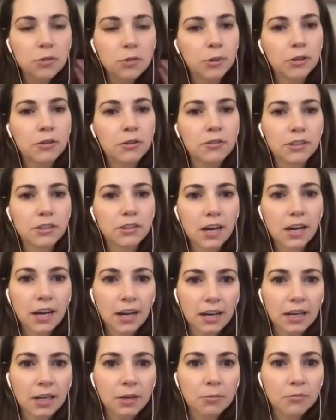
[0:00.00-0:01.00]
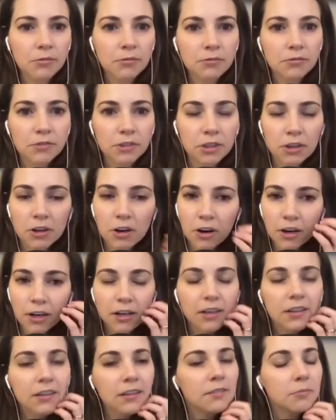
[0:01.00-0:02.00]
But over time, for
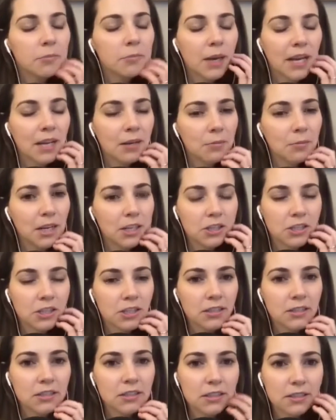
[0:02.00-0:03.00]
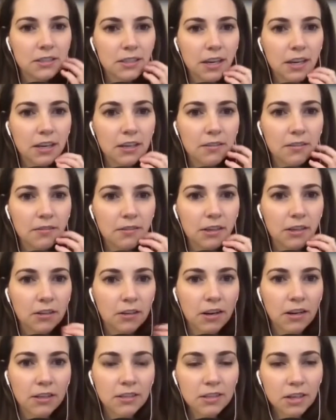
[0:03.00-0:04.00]
chronic pain patients, it's like they're
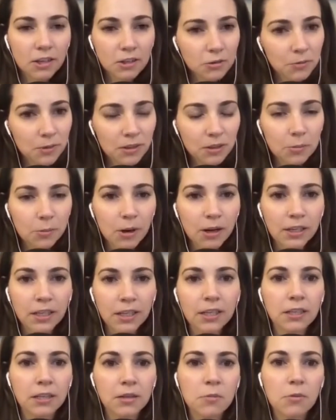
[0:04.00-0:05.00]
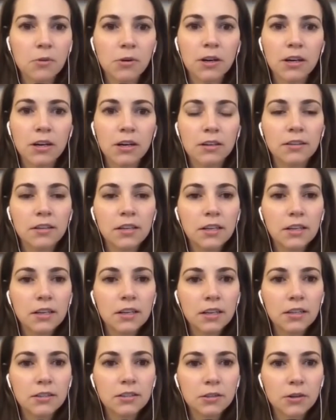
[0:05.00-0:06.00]
not in touch with their body anymore.
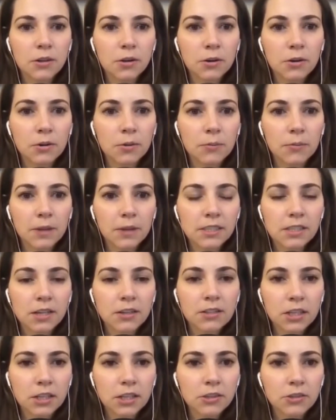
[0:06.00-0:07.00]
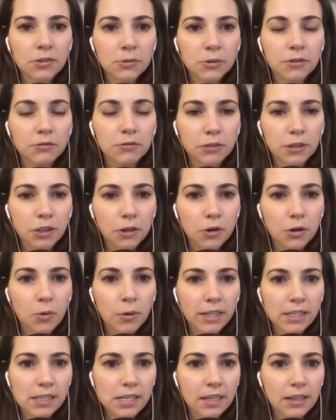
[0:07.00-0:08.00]
And so it sounds like you're sort of
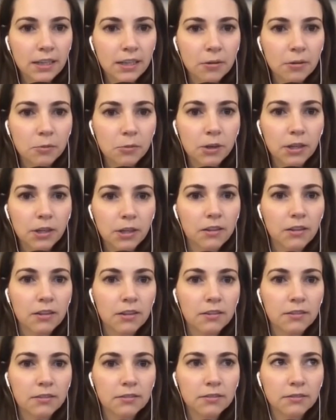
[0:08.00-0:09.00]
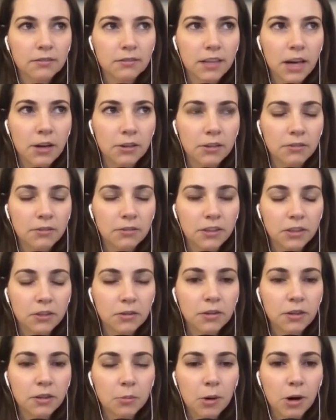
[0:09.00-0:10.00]
reacquainting them with how to
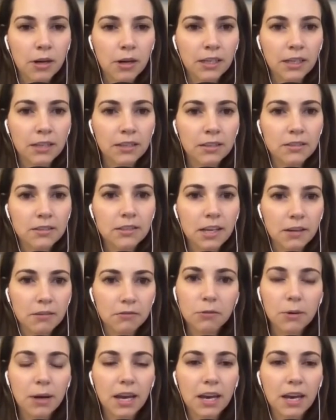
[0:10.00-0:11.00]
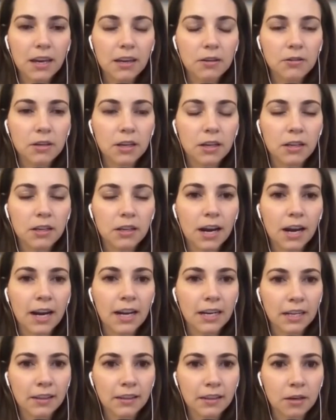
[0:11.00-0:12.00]
feel their body in a safe way and
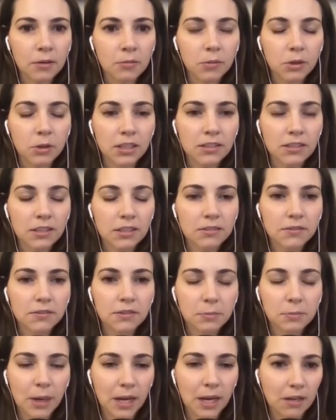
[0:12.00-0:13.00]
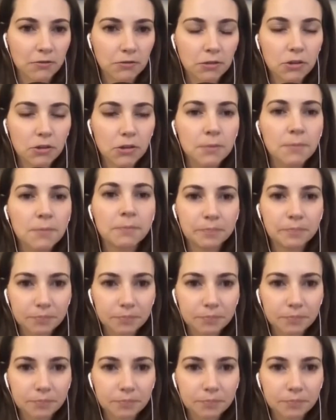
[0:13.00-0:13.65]
guiding them when it does feel painful.